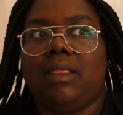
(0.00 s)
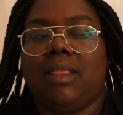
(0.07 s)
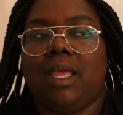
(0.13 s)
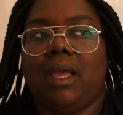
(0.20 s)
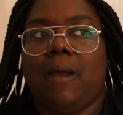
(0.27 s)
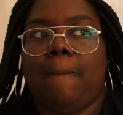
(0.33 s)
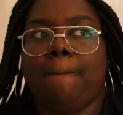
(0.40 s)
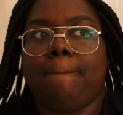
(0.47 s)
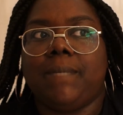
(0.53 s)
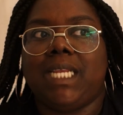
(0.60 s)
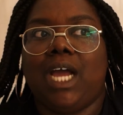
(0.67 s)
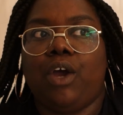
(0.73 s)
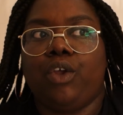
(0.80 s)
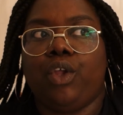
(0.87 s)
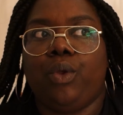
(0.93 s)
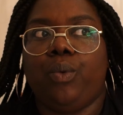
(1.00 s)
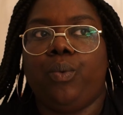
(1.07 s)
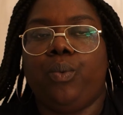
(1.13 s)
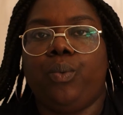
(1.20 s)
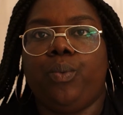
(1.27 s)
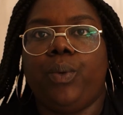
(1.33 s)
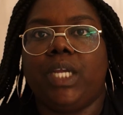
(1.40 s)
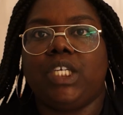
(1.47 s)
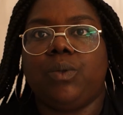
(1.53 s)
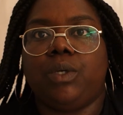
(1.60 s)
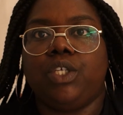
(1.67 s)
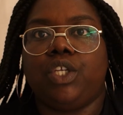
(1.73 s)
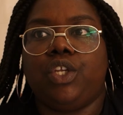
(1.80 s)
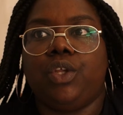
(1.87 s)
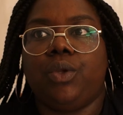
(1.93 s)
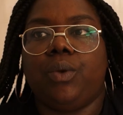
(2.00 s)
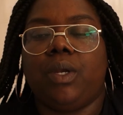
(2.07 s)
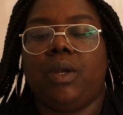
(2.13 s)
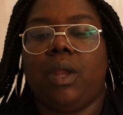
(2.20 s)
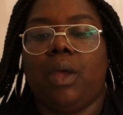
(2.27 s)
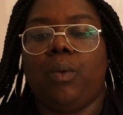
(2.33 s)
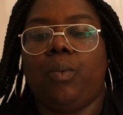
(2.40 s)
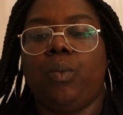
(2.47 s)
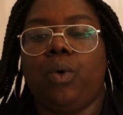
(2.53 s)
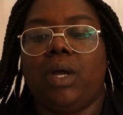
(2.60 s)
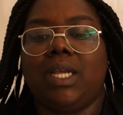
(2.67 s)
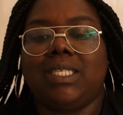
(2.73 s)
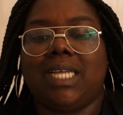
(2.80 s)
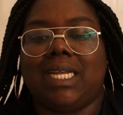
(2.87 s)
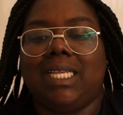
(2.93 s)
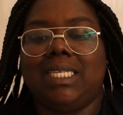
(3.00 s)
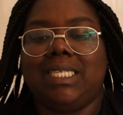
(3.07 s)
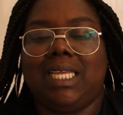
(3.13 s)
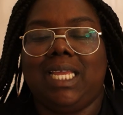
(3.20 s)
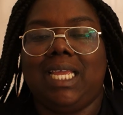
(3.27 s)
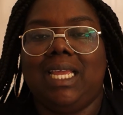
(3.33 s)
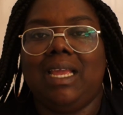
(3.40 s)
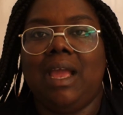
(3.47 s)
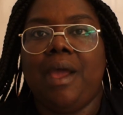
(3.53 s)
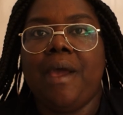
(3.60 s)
They tell you which one to do and like what exactly to eat,